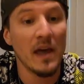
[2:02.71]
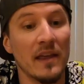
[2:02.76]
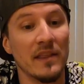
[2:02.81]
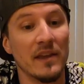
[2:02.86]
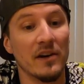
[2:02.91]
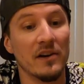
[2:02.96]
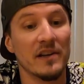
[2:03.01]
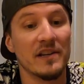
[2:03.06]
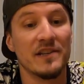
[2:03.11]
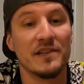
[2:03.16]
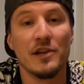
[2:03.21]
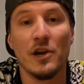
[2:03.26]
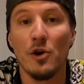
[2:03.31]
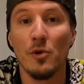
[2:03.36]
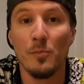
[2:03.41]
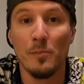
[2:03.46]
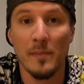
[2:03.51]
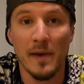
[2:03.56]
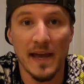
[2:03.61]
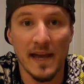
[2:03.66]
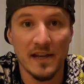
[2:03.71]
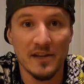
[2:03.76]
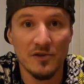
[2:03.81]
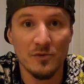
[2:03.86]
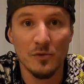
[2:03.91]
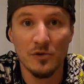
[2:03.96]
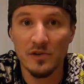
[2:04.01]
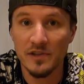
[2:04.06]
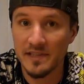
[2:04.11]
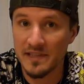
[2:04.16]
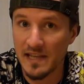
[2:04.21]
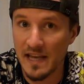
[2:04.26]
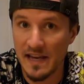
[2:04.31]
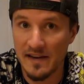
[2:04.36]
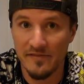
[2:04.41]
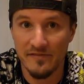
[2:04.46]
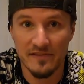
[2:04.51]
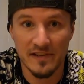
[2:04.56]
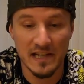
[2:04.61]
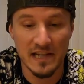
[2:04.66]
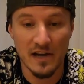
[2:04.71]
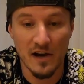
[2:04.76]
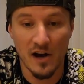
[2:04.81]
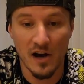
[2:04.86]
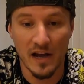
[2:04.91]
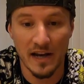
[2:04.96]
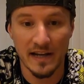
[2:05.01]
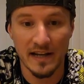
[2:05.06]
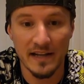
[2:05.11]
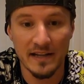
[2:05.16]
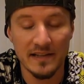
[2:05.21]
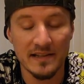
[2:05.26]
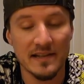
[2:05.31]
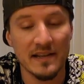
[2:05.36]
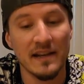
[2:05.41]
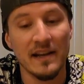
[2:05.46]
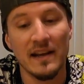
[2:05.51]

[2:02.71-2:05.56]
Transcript: There is no manual safety on it.